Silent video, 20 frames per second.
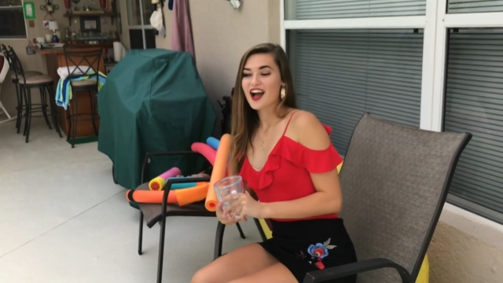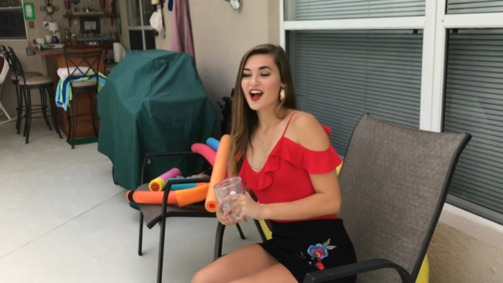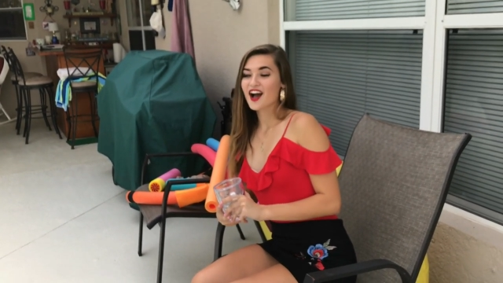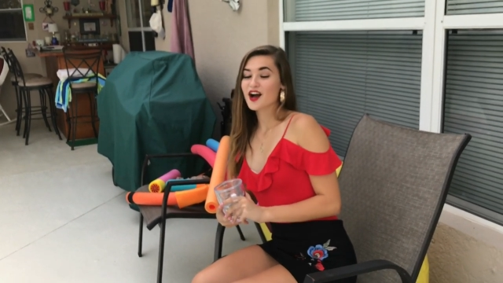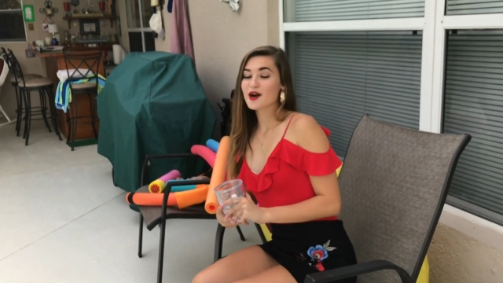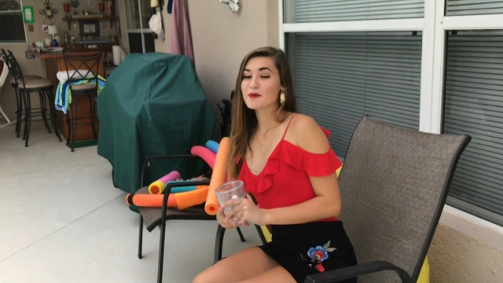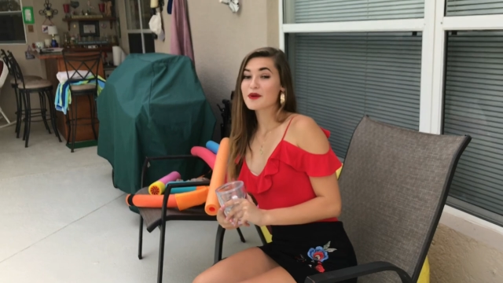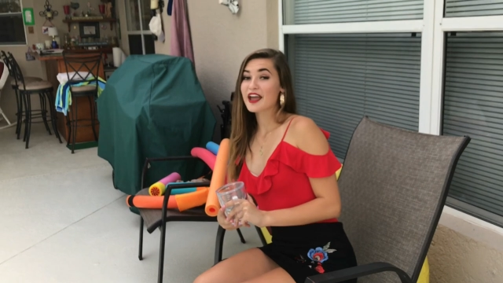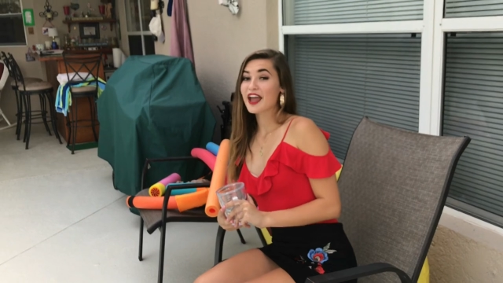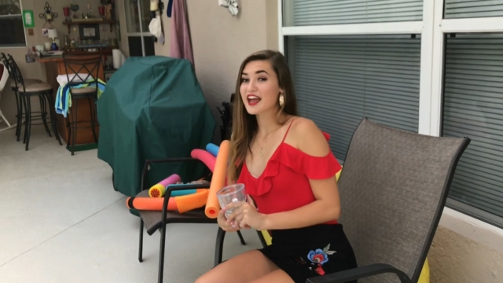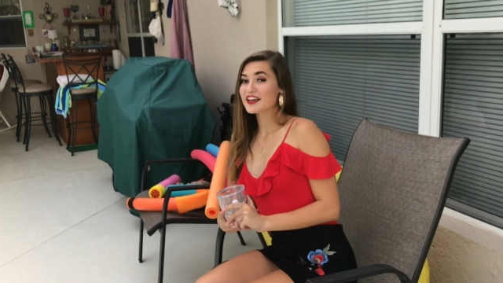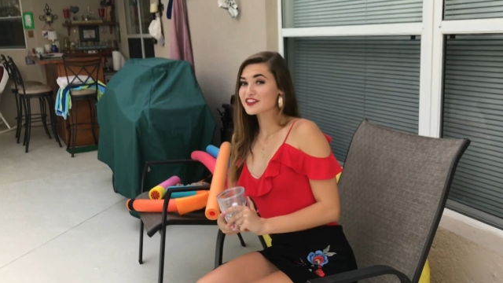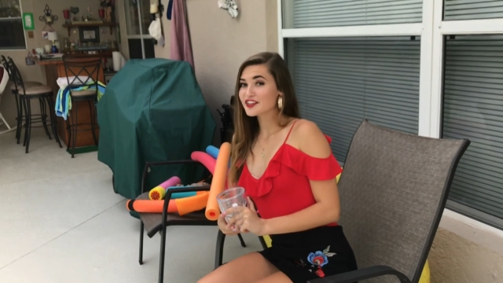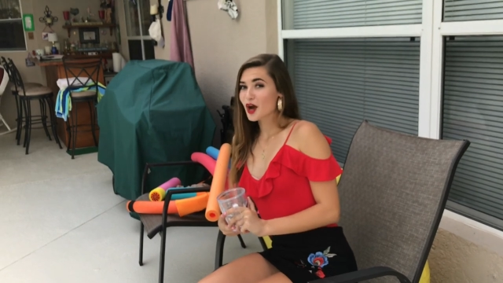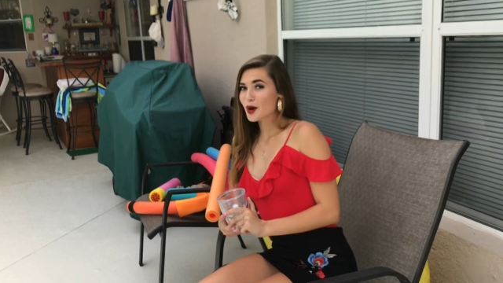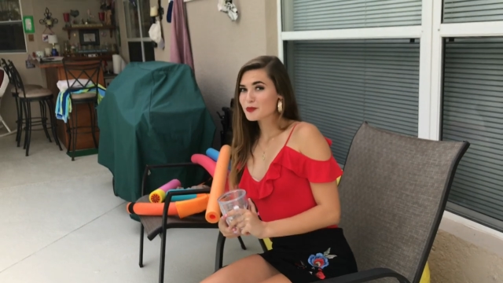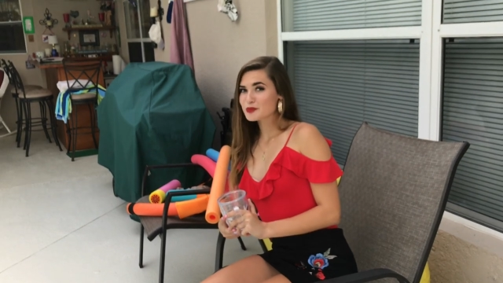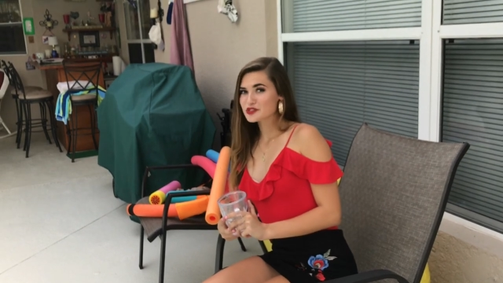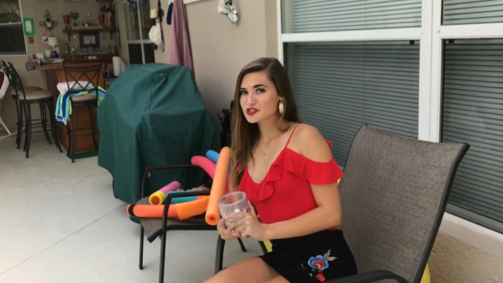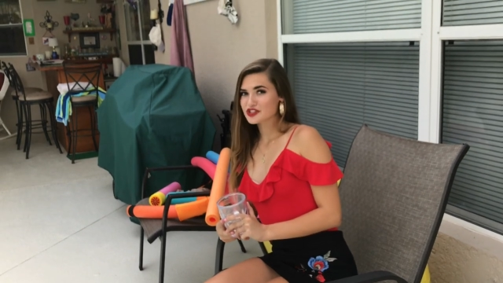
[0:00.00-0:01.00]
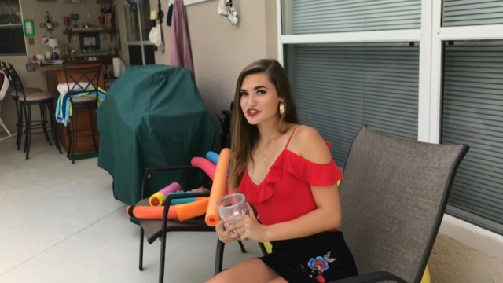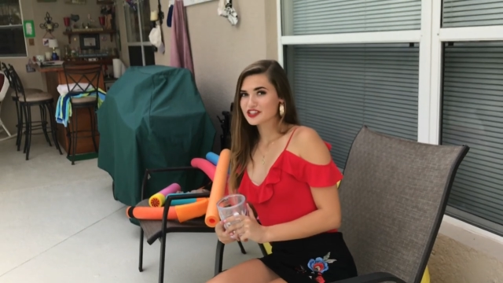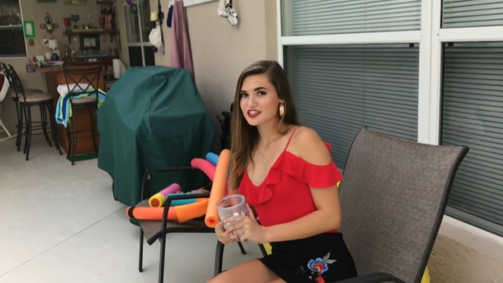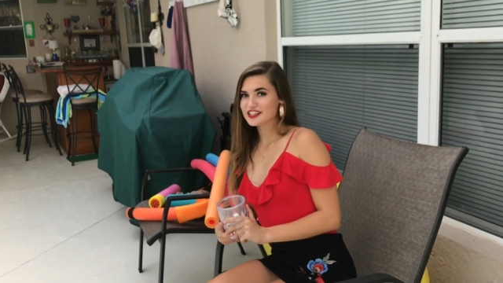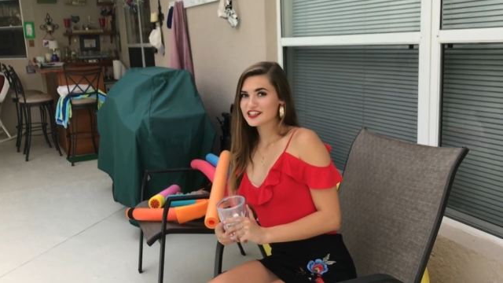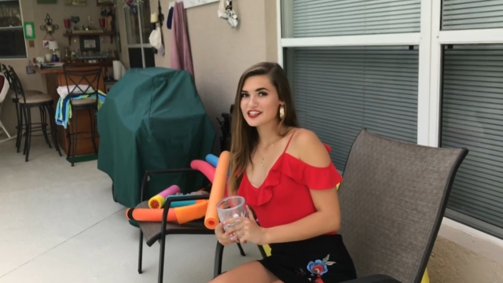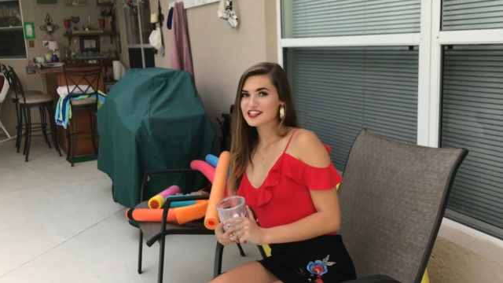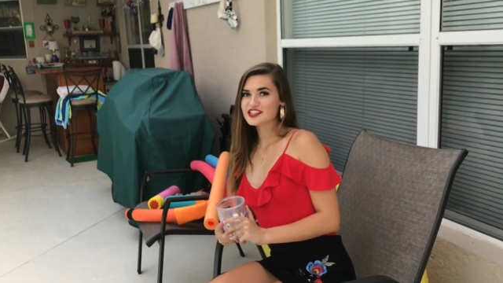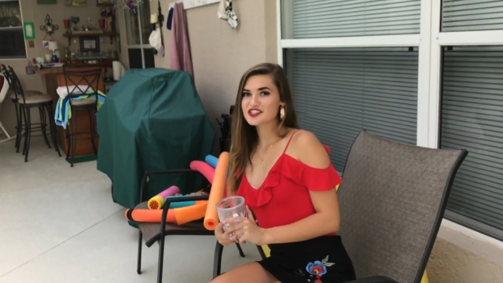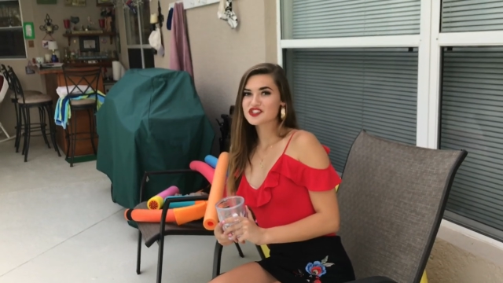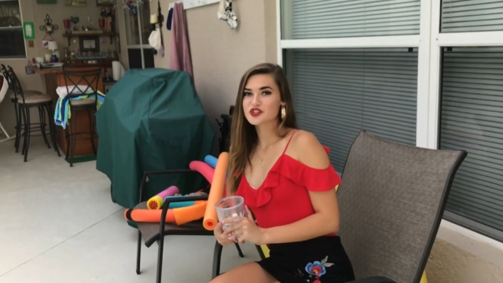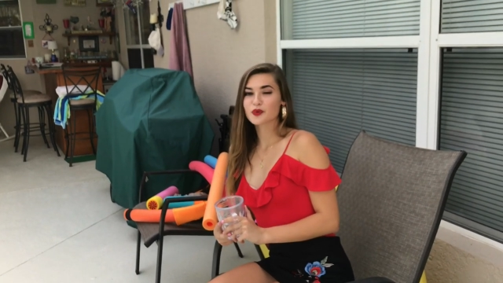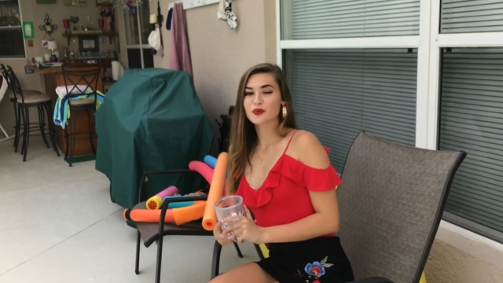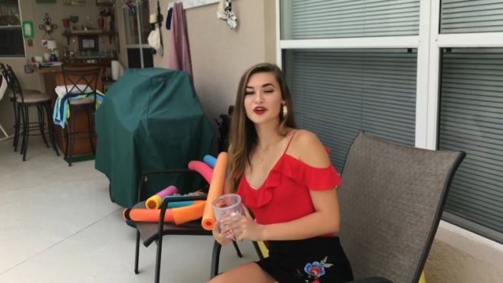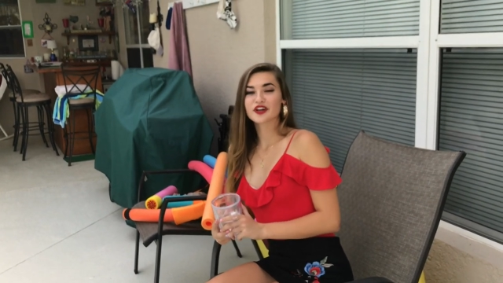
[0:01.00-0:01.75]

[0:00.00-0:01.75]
I had the opportunity to